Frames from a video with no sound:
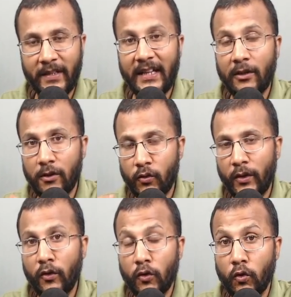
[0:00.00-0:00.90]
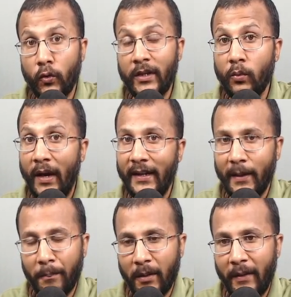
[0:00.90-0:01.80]
That also we are going to do it while
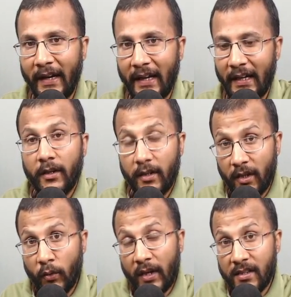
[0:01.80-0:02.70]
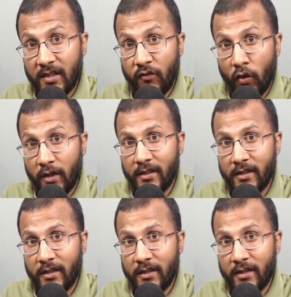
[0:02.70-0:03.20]
implementing it. Here we are just focused